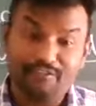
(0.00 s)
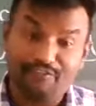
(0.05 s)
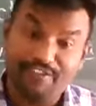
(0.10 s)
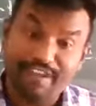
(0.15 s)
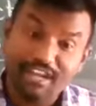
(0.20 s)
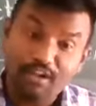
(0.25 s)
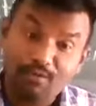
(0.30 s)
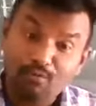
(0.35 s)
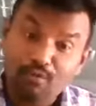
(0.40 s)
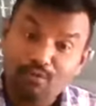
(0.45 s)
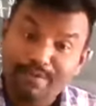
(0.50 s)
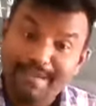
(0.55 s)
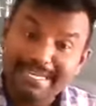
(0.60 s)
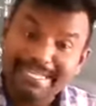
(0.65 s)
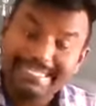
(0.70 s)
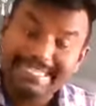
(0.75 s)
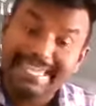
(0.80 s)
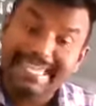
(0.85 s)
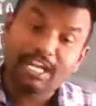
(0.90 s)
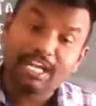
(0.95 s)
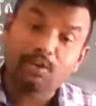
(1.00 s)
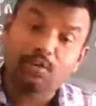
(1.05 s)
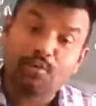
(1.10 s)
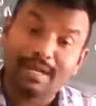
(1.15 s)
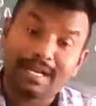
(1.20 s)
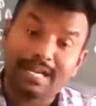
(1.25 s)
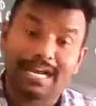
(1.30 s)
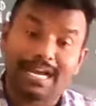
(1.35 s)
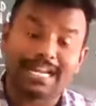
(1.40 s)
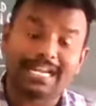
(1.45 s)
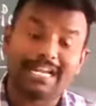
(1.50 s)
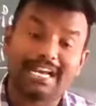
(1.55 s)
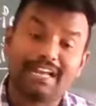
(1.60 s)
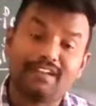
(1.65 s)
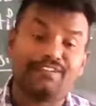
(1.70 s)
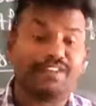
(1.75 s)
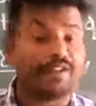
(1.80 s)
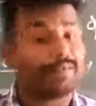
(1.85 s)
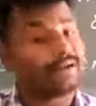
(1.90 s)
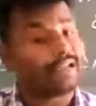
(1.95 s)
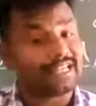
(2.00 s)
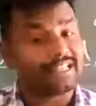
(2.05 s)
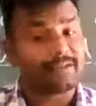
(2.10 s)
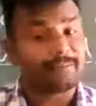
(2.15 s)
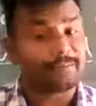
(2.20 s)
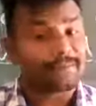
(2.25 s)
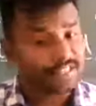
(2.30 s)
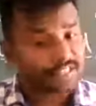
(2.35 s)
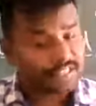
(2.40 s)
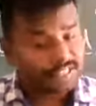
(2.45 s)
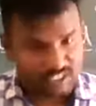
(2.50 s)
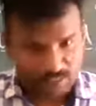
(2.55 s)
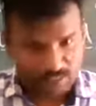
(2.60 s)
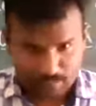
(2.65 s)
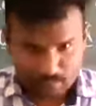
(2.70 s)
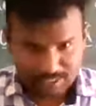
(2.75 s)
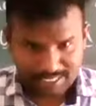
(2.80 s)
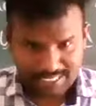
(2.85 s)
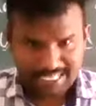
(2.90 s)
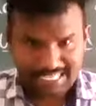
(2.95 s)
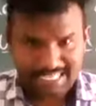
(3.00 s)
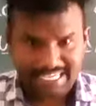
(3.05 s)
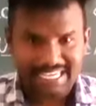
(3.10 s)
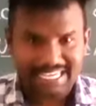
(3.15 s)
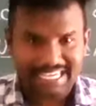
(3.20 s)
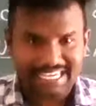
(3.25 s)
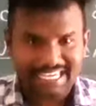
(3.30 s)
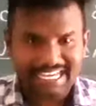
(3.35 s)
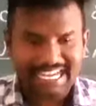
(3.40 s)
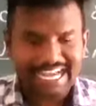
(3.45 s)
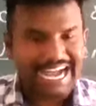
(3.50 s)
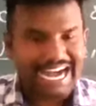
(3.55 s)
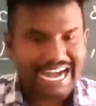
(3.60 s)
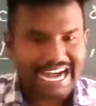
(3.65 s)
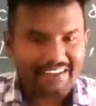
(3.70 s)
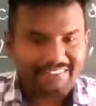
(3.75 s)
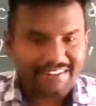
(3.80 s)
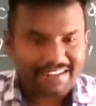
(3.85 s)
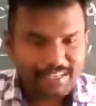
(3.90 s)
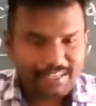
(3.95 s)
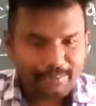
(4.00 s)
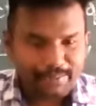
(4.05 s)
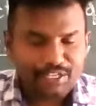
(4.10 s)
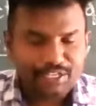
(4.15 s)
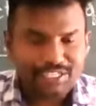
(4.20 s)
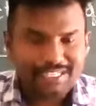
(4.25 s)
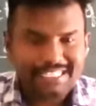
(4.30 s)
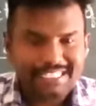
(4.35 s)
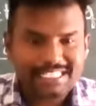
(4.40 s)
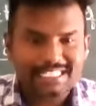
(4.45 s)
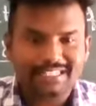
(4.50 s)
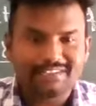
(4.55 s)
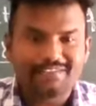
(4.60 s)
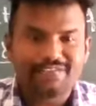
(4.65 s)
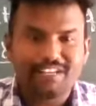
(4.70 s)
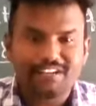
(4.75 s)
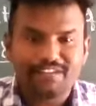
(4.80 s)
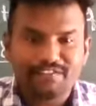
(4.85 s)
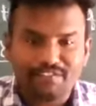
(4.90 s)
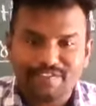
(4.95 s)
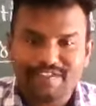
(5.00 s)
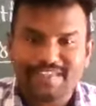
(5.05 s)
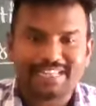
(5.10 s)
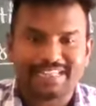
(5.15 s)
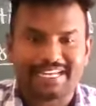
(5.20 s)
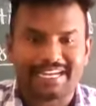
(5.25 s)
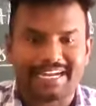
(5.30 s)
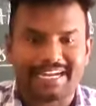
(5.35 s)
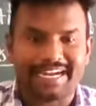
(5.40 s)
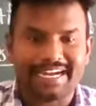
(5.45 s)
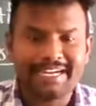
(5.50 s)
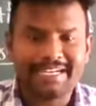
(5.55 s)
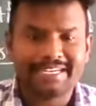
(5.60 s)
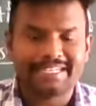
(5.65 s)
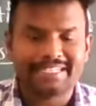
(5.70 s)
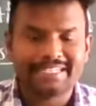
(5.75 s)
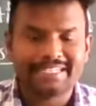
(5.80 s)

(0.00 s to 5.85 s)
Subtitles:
When we will take one organ from another person's body, our immunity system will feel that